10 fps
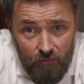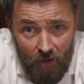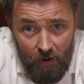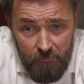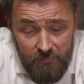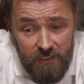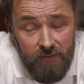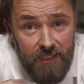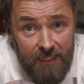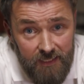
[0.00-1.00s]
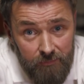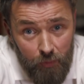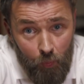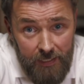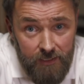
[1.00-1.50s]
your arms because it will take some of the
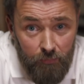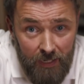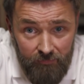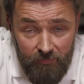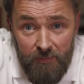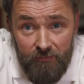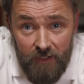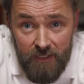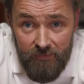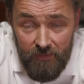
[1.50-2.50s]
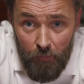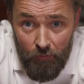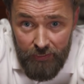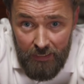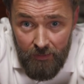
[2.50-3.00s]
weight away from the front of the
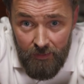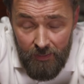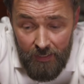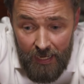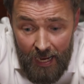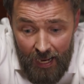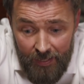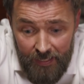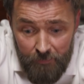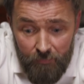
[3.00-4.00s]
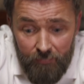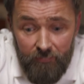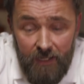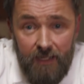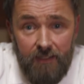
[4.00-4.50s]
body. And then
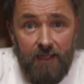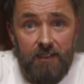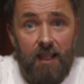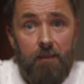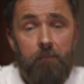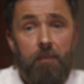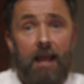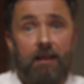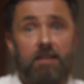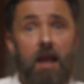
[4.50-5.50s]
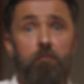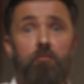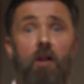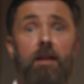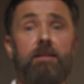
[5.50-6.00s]
breathe in to come back to
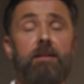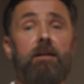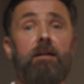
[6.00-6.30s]
upright.